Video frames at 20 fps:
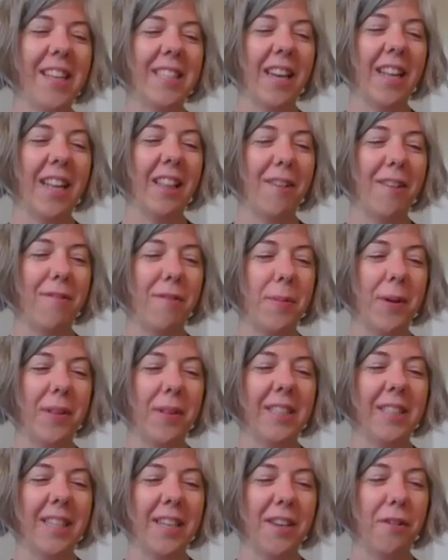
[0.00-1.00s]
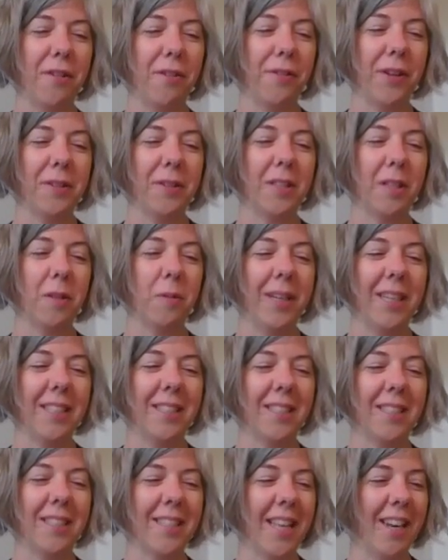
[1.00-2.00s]
that I love about these interviews, Louise,
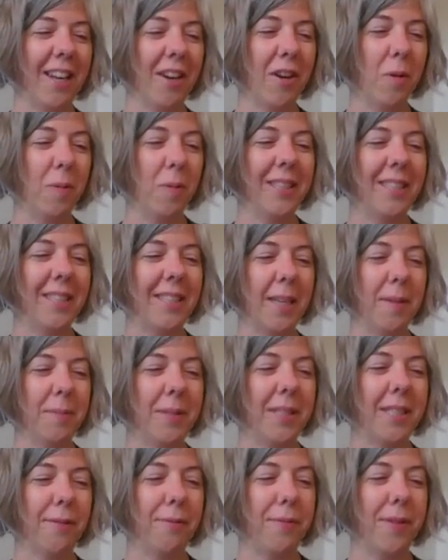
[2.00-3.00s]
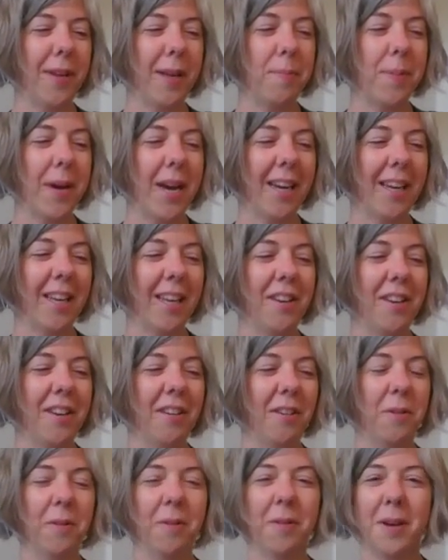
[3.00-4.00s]
is that it always seems to feed back
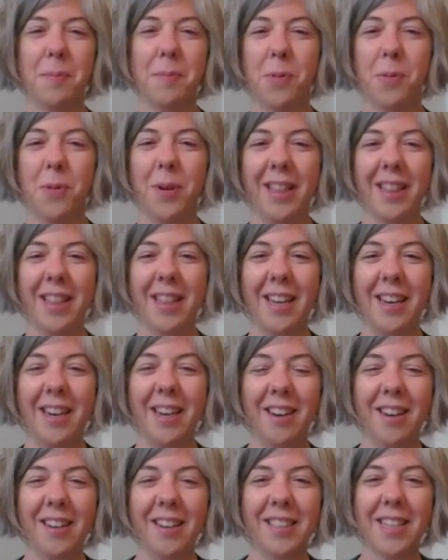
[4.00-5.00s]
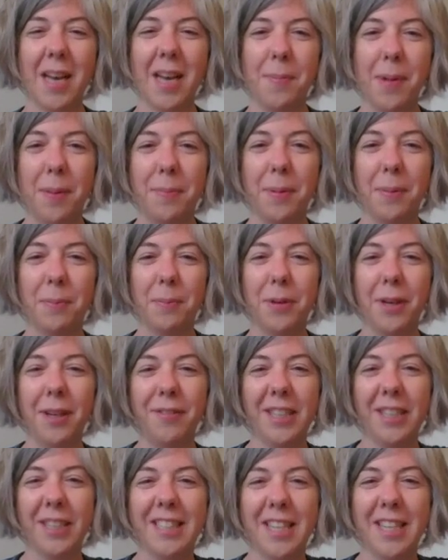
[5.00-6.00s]
into a point that has come up in
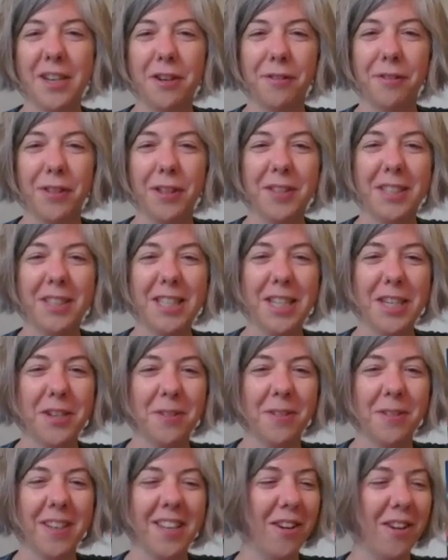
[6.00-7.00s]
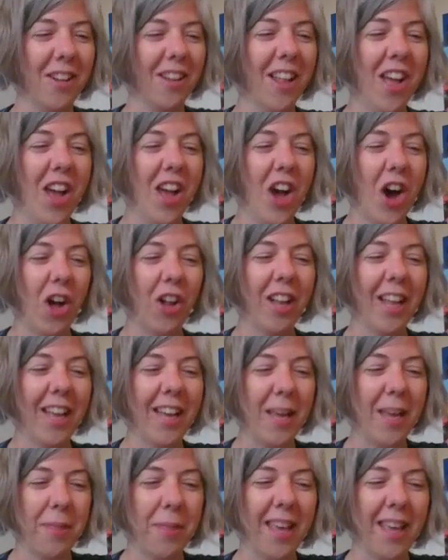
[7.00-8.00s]
previous interviews too. And all I
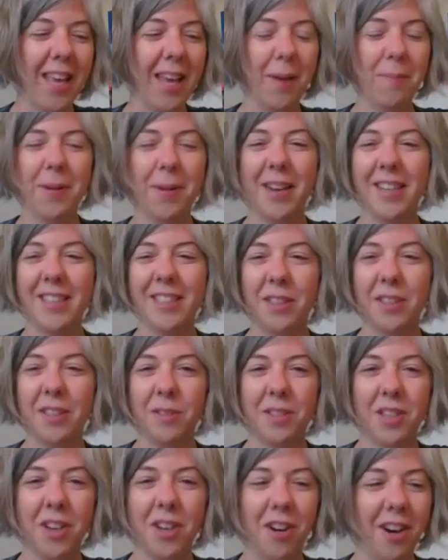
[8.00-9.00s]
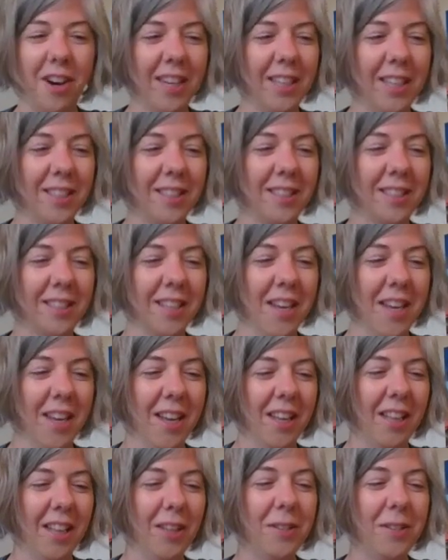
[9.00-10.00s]
keep thinking about as you talk is
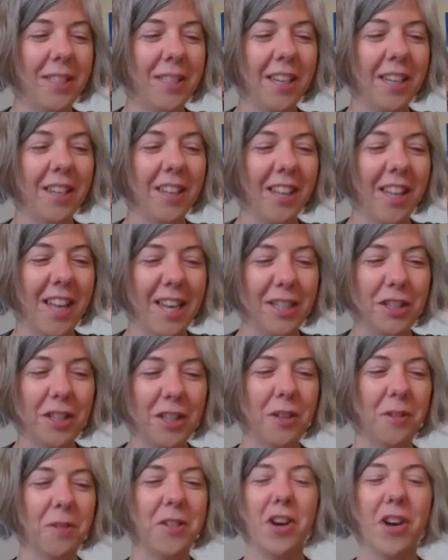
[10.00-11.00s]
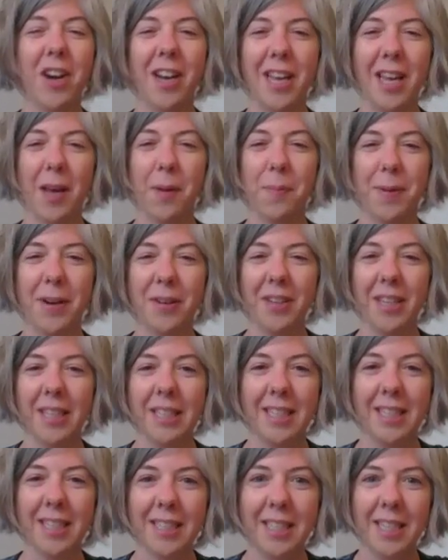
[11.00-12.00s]
Lucy Colangelo talking about, it
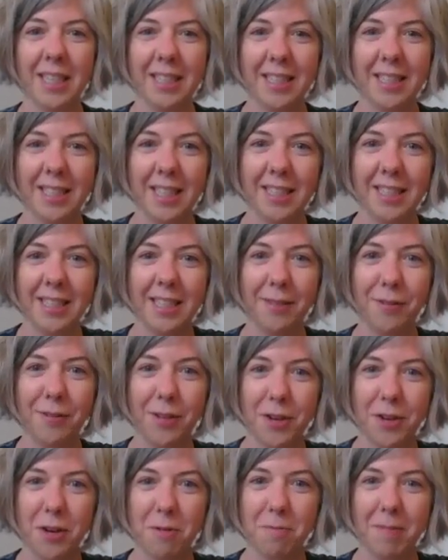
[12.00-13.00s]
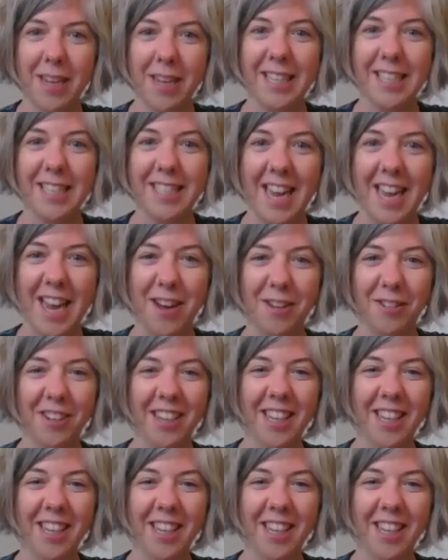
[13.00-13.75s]
doesn't exist if you don't write it down.